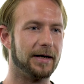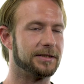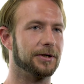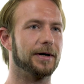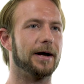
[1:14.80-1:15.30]
I
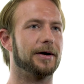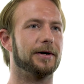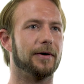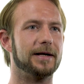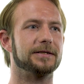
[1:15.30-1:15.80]
still got
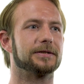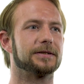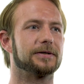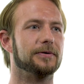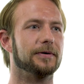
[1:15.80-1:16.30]
good grades in
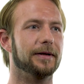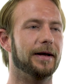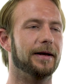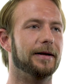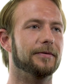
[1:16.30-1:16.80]
school,
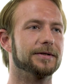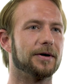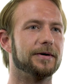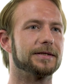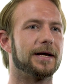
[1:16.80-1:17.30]
and, and, it
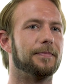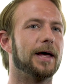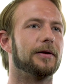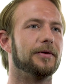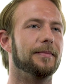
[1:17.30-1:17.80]
was always like
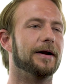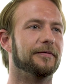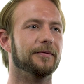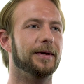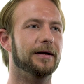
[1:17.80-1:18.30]
pedal to the
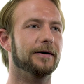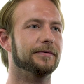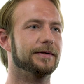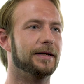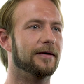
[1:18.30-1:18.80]
metal for me.
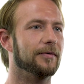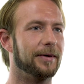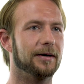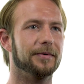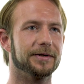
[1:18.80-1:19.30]
I would never
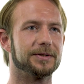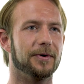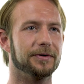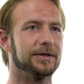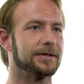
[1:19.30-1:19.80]
be able to
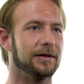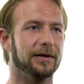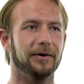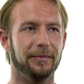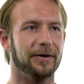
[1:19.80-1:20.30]
smoke just a
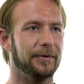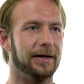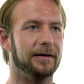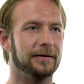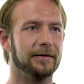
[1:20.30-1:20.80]
little bit of weed.